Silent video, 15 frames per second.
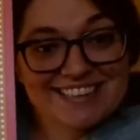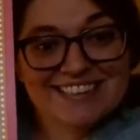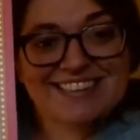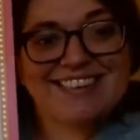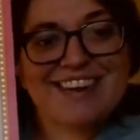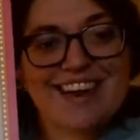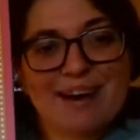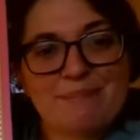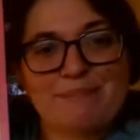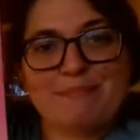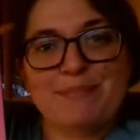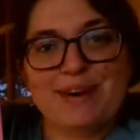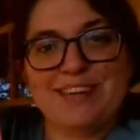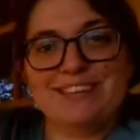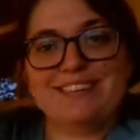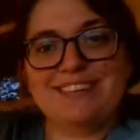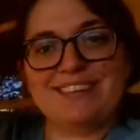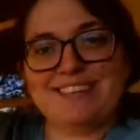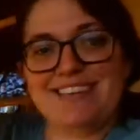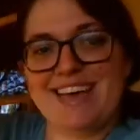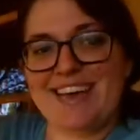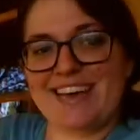Number
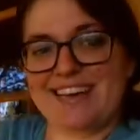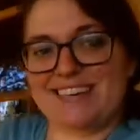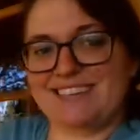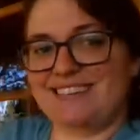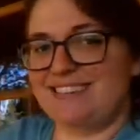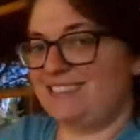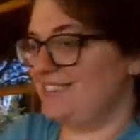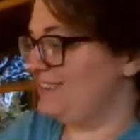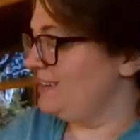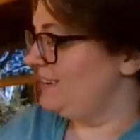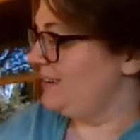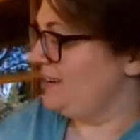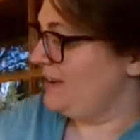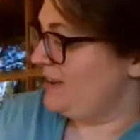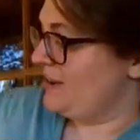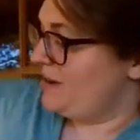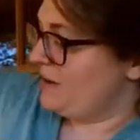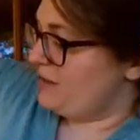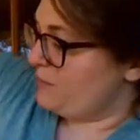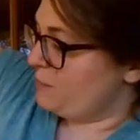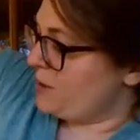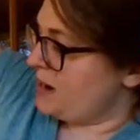six.
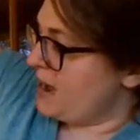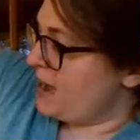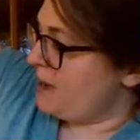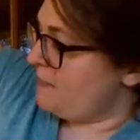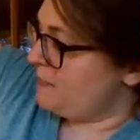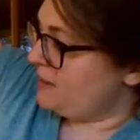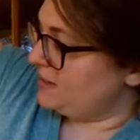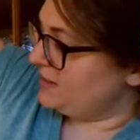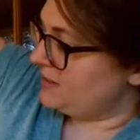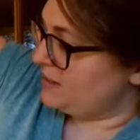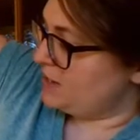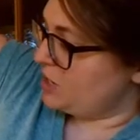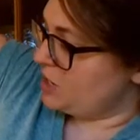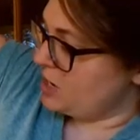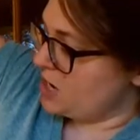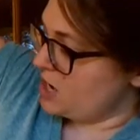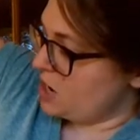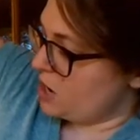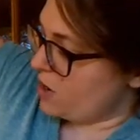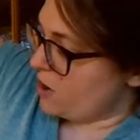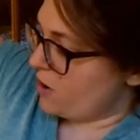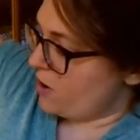What happens under
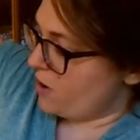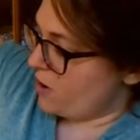here?